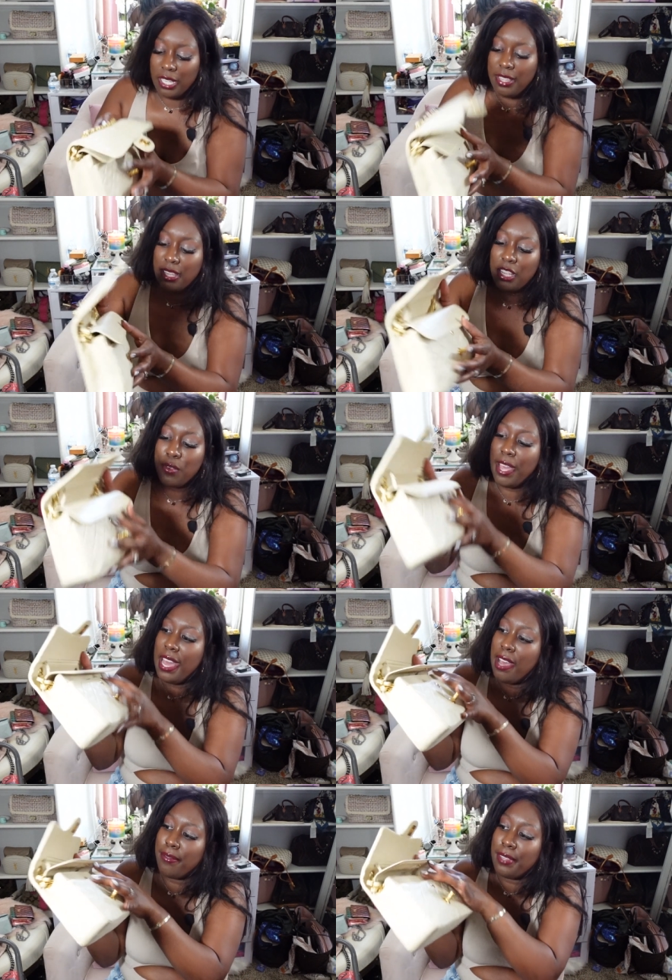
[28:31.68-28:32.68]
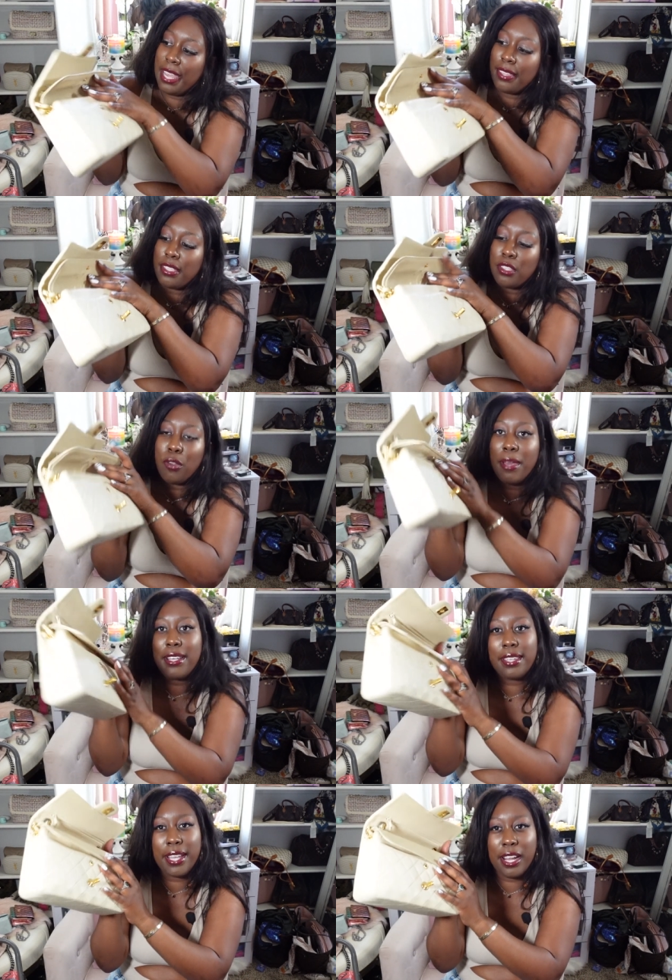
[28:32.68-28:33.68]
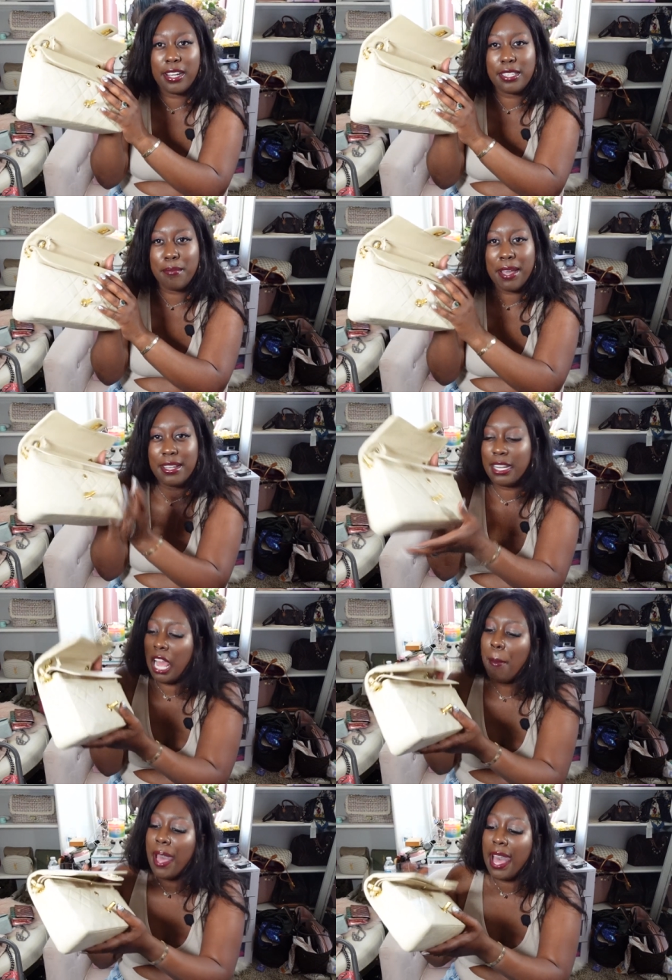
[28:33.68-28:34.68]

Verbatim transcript: And then you have like this little button here to button it up.